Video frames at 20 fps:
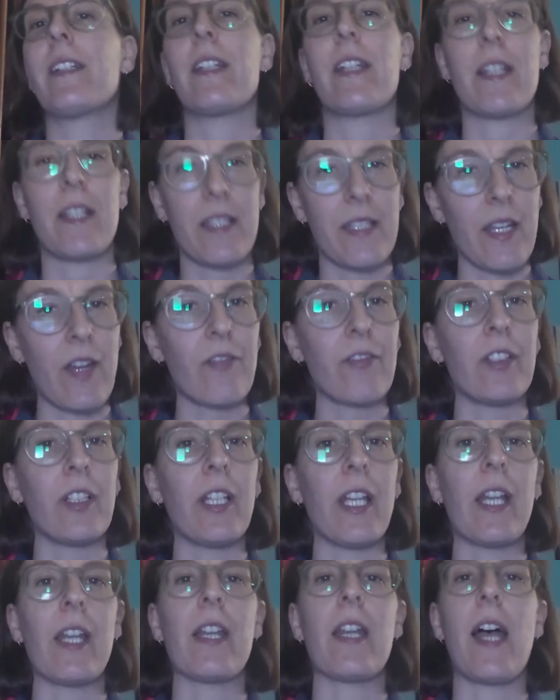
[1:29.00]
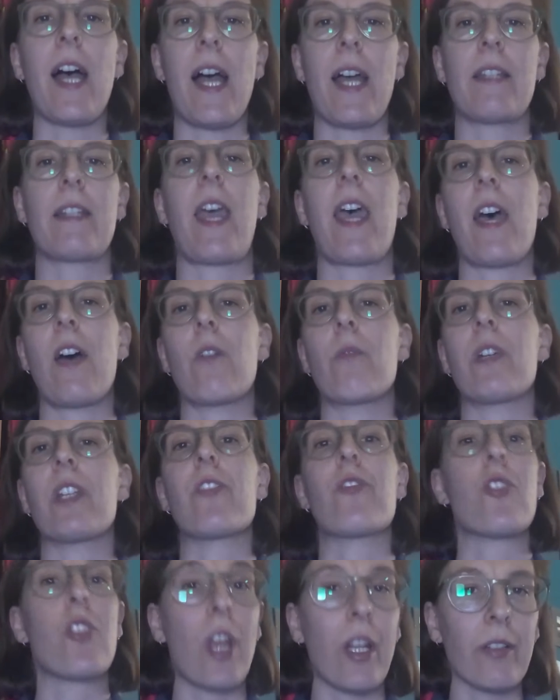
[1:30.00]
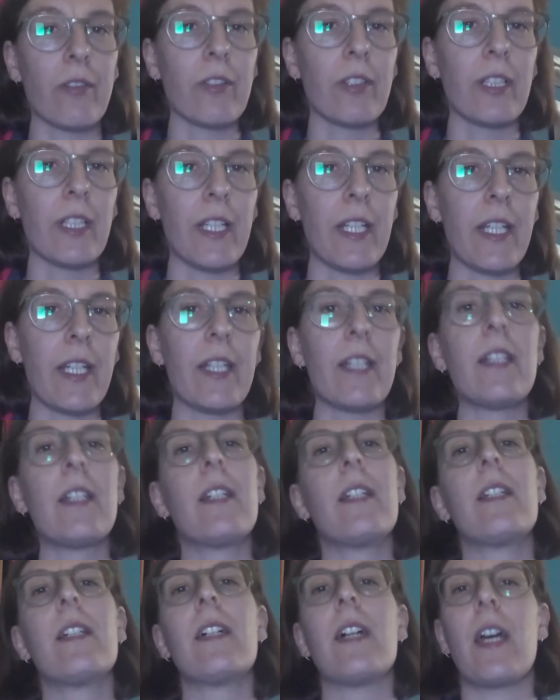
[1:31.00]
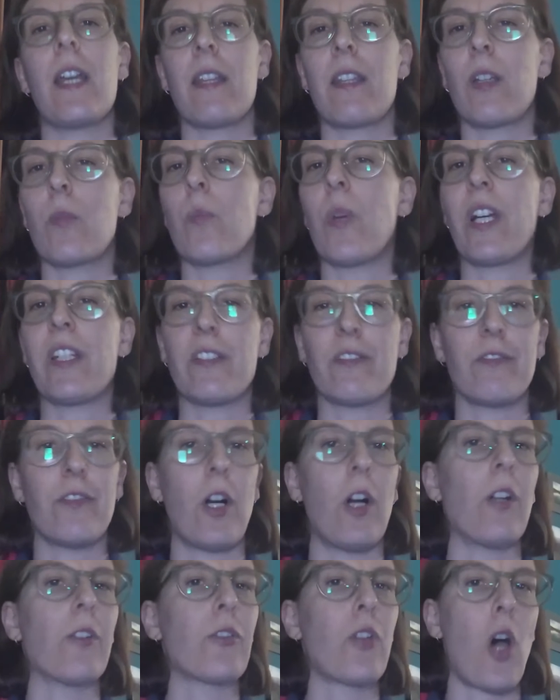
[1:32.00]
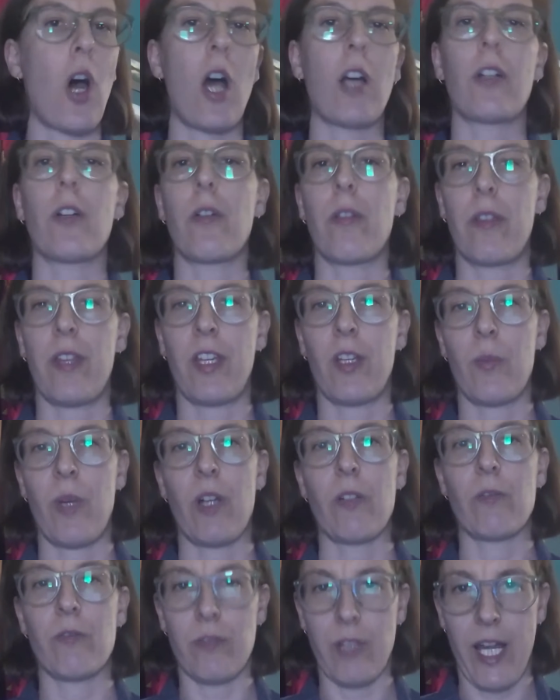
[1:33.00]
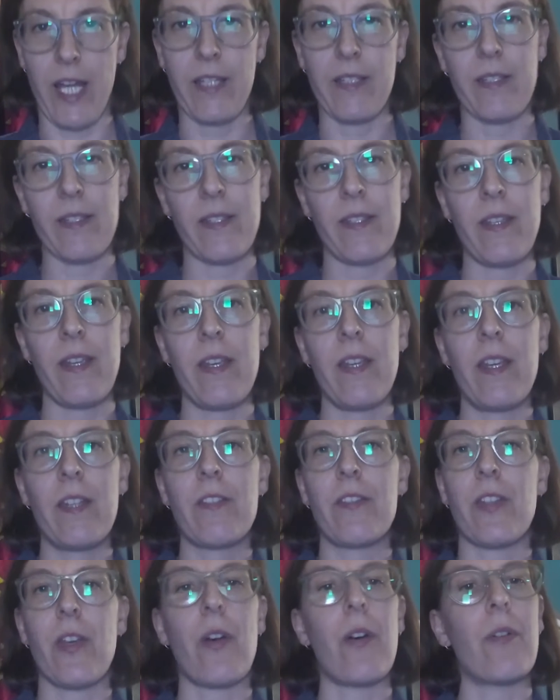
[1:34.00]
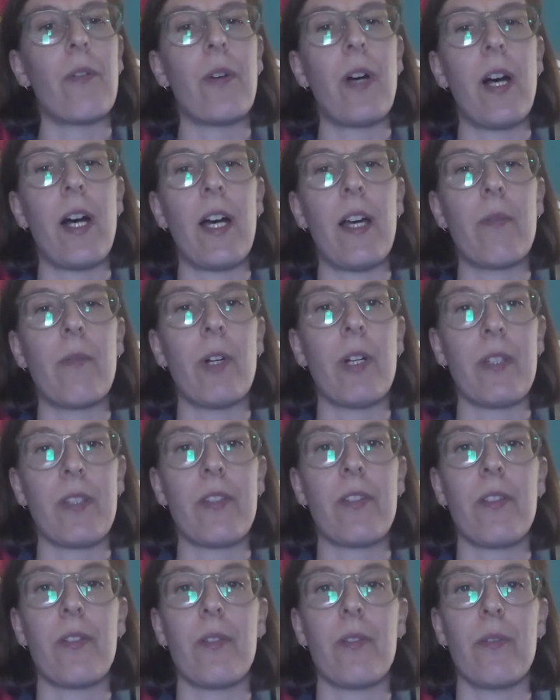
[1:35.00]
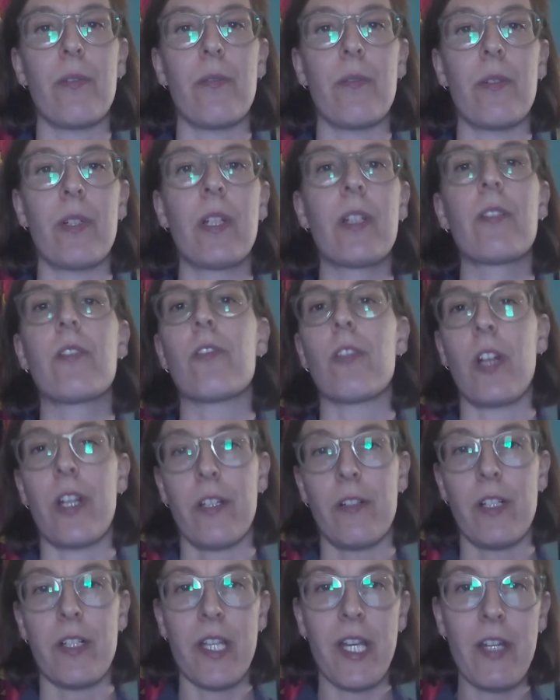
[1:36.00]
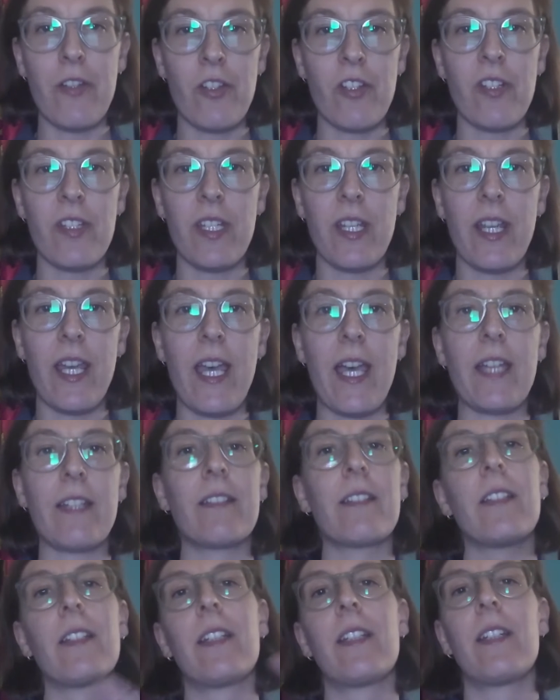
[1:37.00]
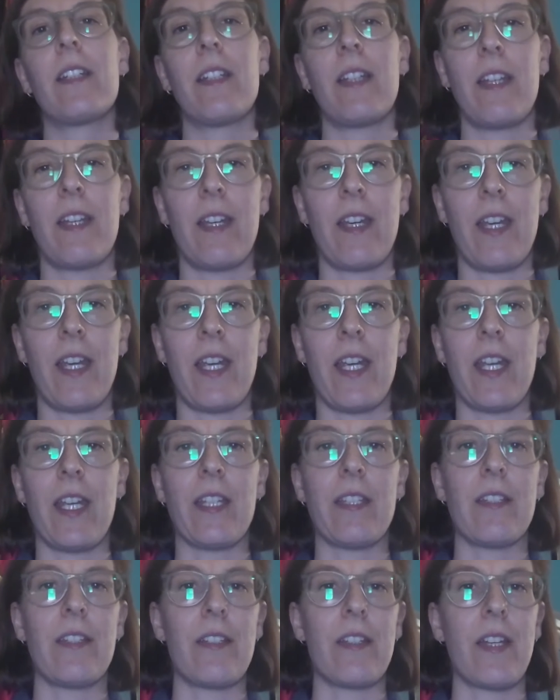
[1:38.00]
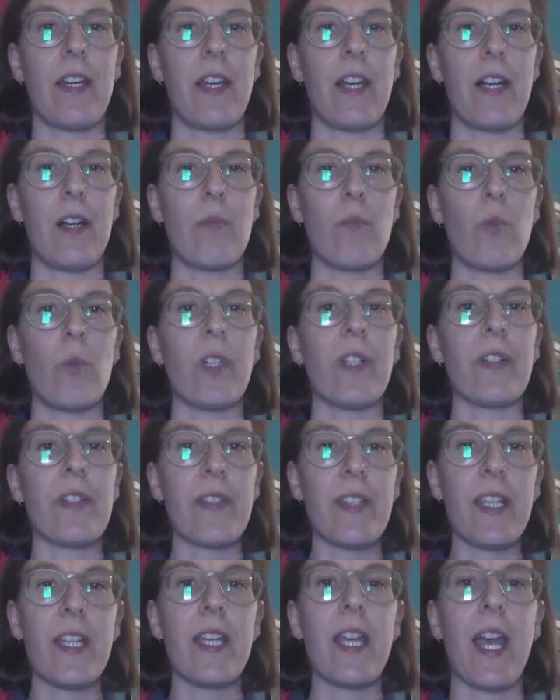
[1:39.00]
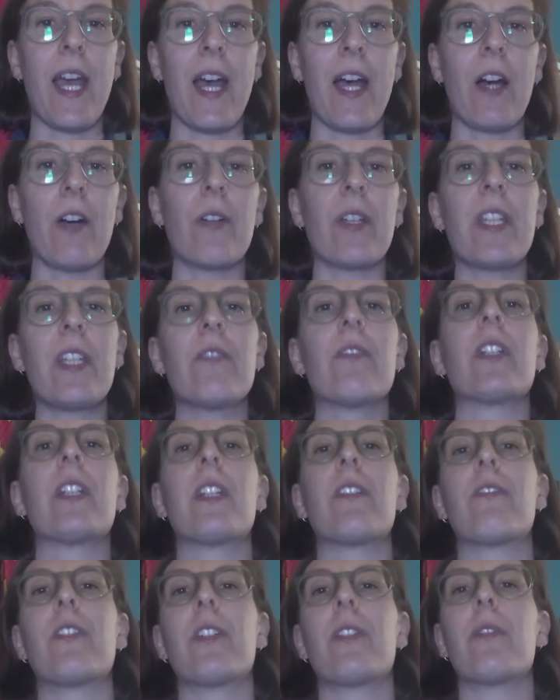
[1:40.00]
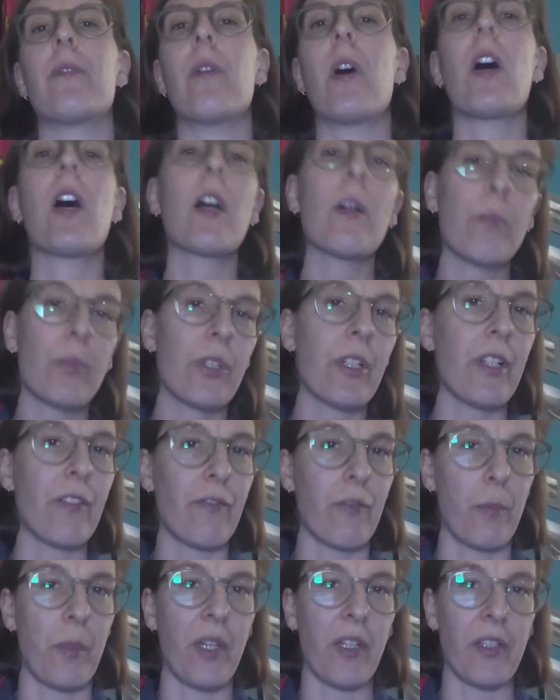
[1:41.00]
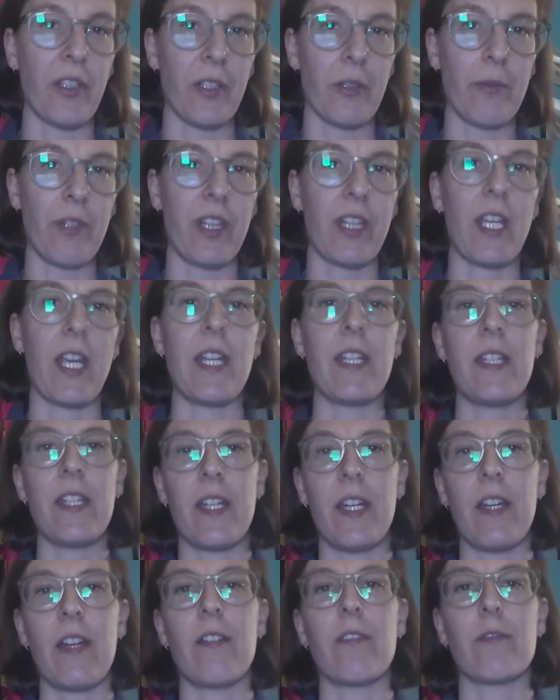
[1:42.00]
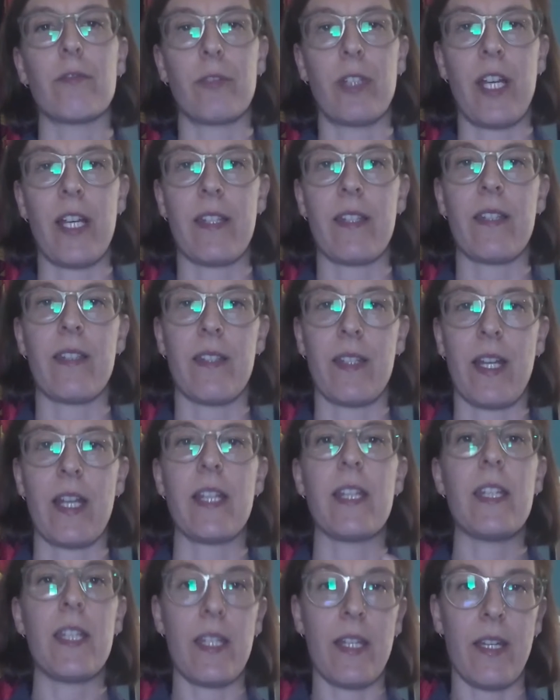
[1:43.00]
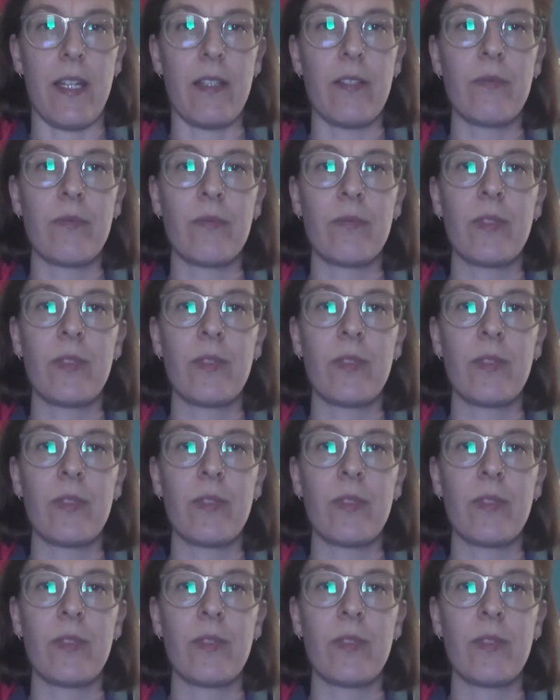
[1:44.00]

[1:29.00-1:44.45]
it's definitely not how we generally, I think by default, talk or think about race. So I want to draw your attention to that. And we'll see how, even if you are pretty familiar with the idea of race as an idea,